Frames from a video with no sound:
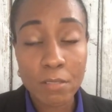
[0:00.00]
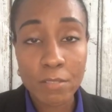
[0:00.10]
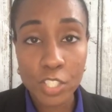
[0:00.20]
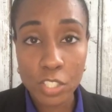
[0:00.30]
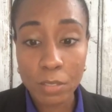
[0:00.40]

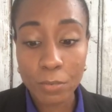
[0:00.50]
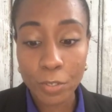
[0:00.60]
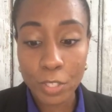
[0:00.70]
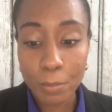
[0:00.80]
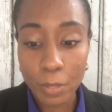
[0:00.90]
vision for
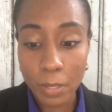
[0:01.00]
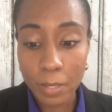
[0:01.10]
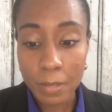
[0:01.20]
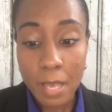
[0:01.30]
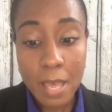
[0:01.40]
your book.
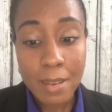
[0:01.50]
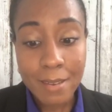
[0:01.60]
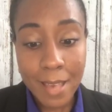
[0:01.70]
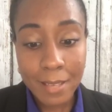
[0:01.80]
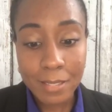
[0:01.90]

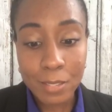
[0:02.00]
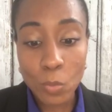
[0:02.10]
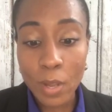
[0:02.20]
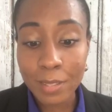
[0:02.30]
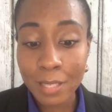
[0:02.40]
Next, you
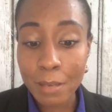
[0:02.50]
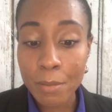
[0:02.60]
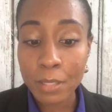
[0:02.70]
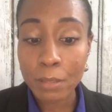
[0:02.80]
want to think about the